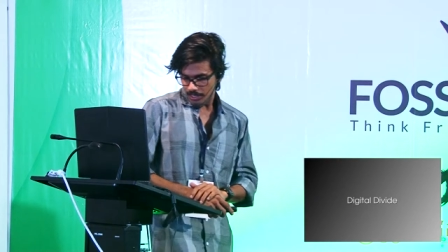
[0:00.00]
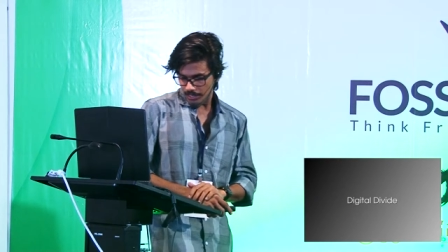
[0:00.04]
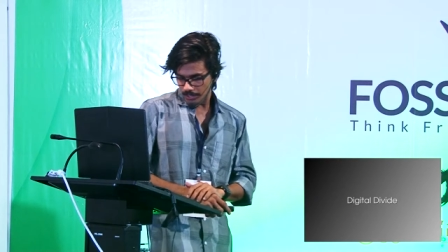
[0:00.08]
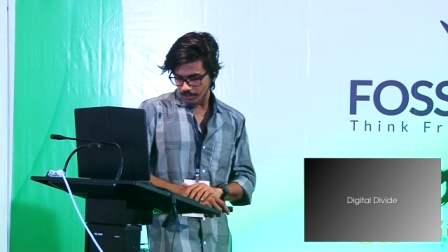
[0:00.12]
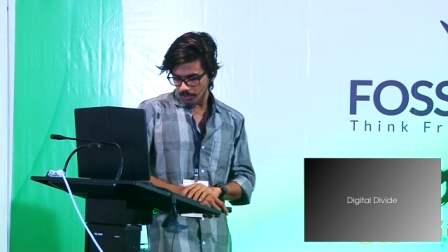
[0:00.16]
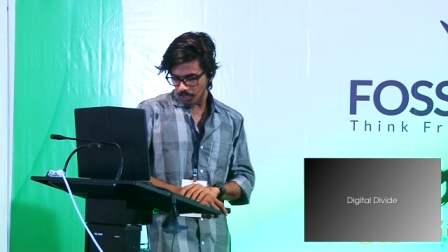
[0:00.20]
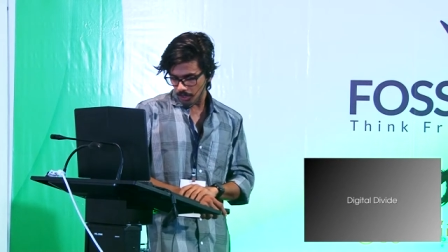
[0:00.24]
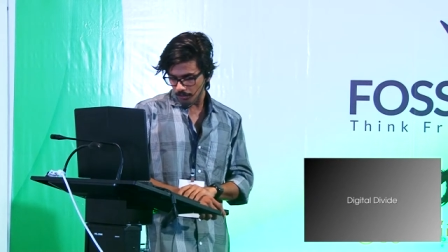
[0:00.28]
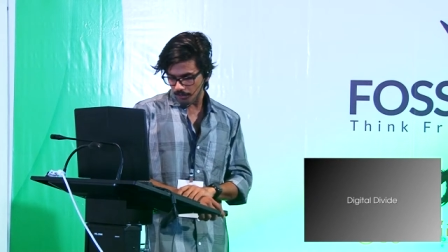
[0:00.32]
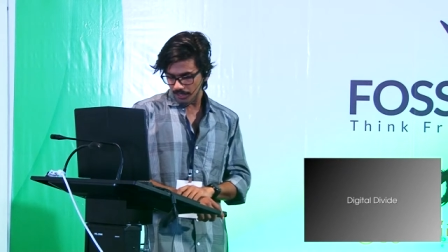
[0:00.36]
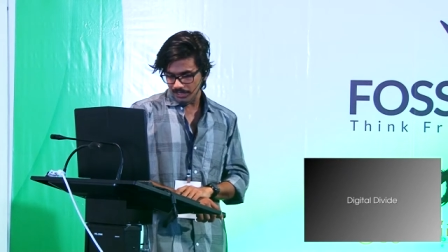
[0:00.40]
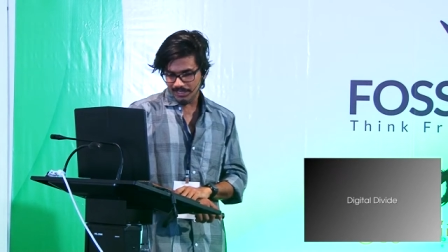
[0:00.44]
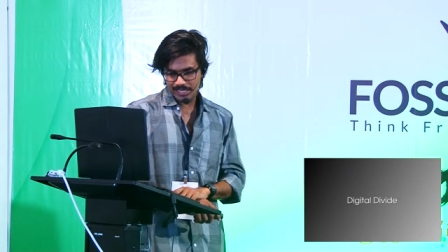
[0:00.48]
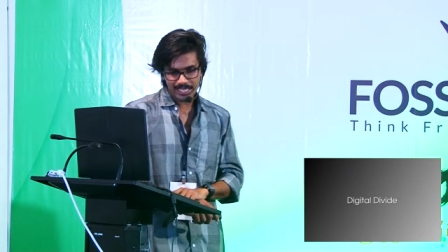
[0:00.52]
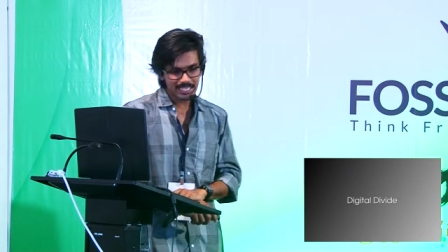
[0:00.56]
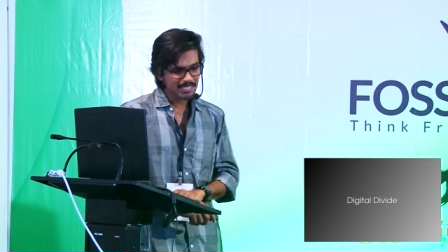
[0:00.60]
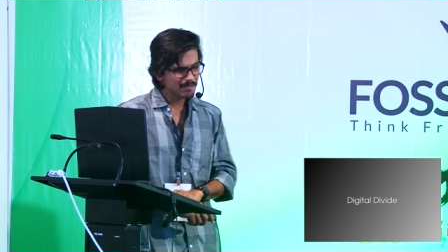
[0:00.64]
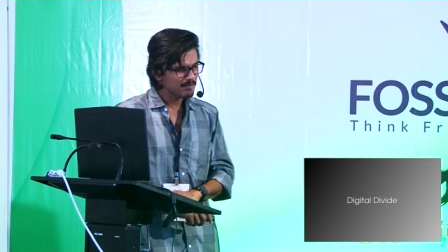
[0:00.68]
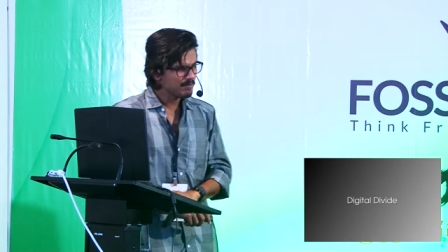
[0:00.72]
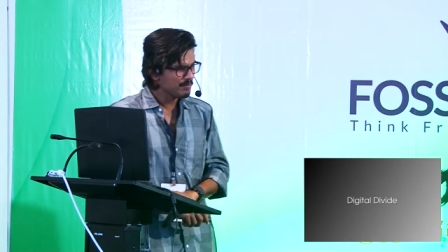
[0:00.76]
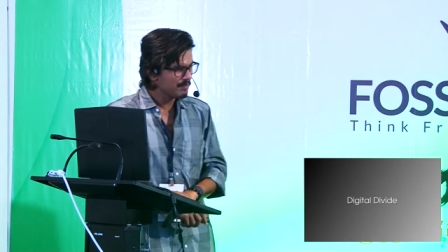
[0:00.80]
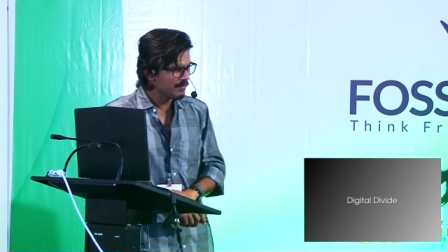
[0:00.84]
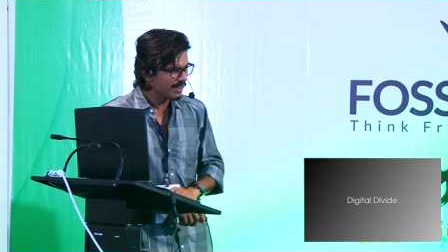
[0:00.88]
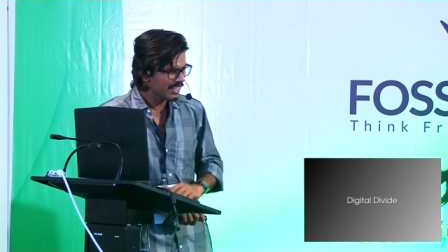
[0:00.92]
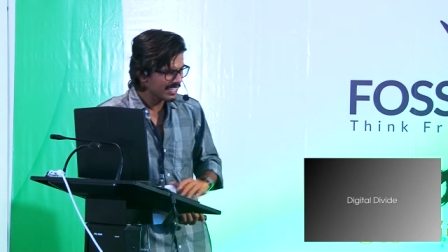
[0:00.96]
nobody can
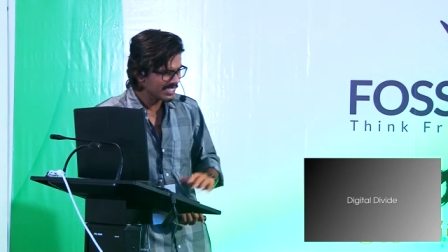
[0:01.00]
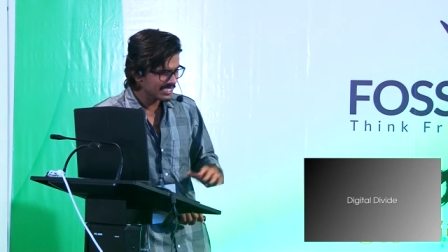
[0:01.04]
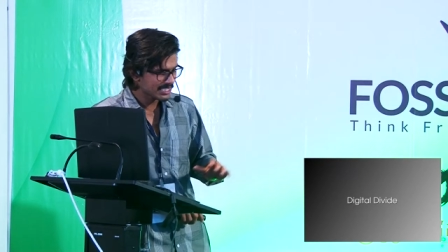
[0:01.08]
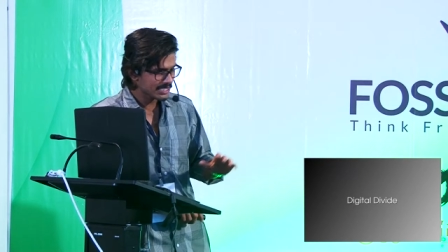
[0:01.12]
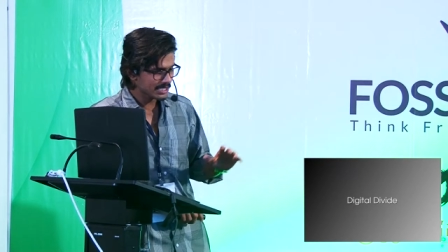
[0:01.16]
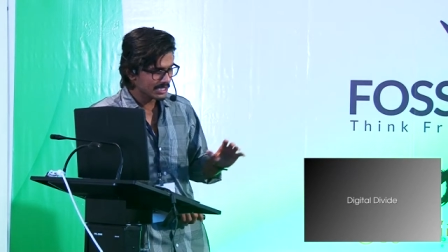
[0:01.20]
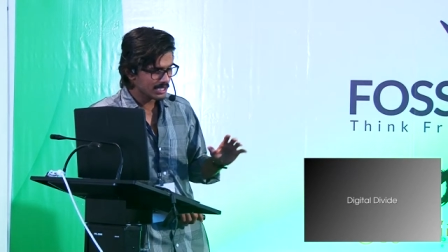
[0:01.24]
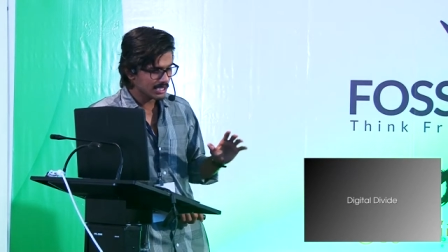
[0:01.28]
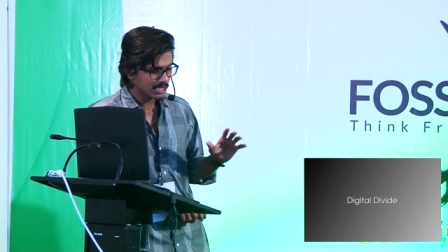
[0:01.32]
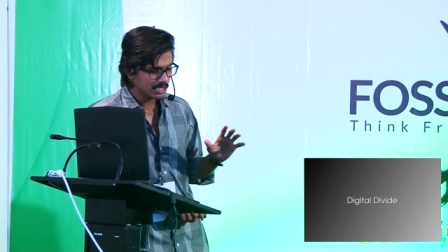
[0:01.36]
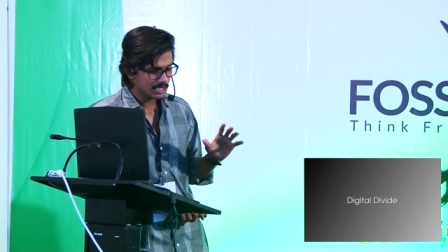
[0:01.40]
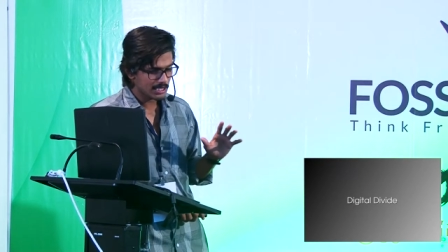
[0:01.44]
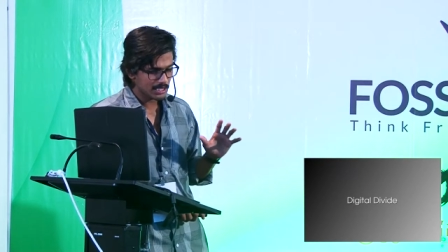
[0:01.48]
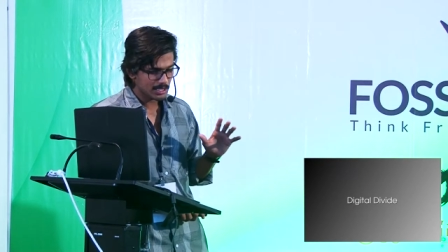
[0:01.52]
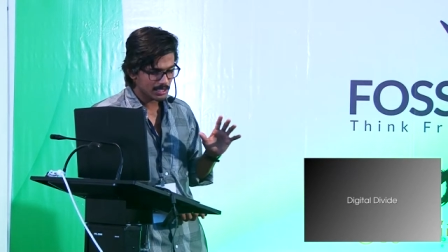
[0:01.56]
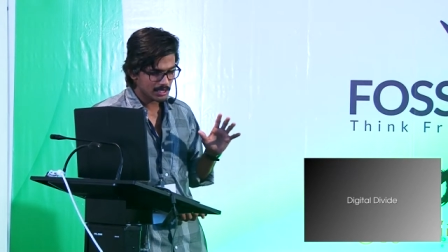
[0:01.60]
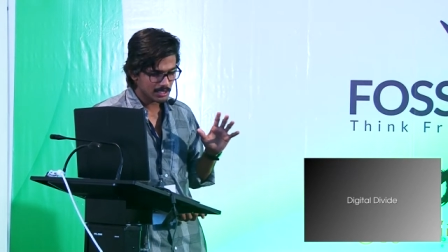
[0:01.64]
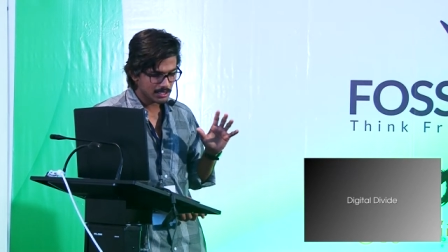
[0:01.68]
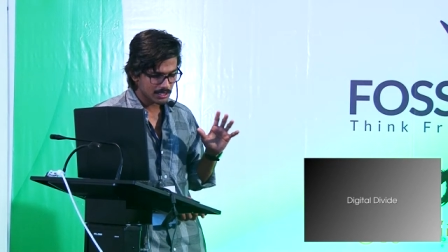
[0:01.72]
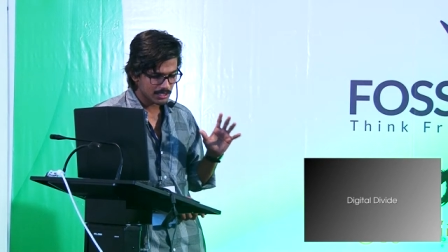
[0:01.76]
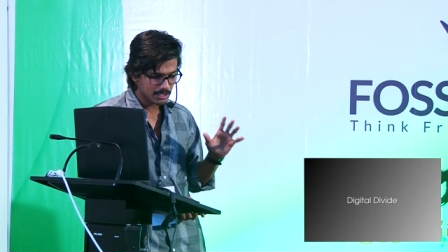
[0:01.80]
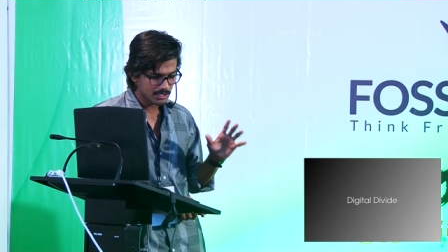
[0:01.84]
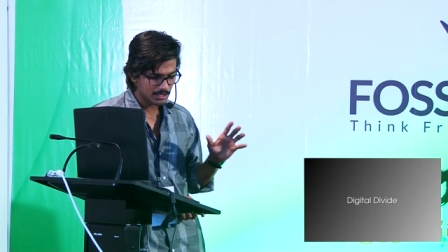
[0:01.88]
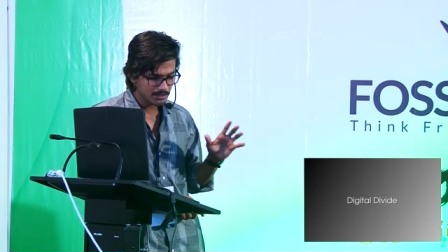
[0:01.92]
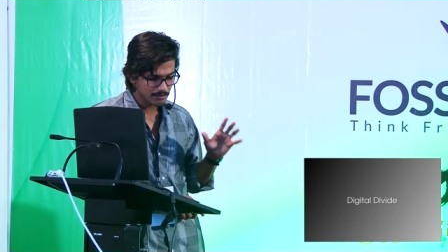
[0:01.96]
make
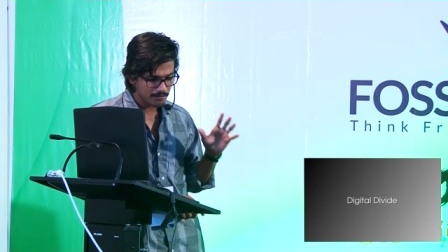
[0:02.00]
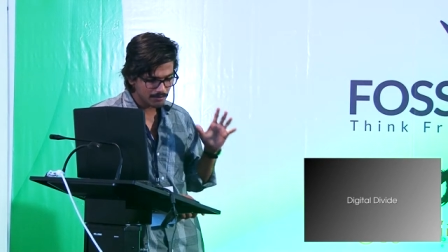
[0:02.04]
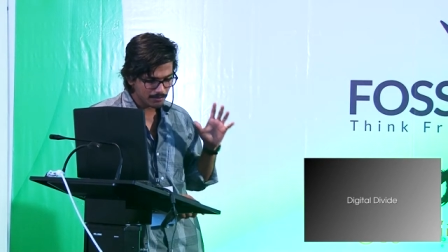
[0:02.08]
uh,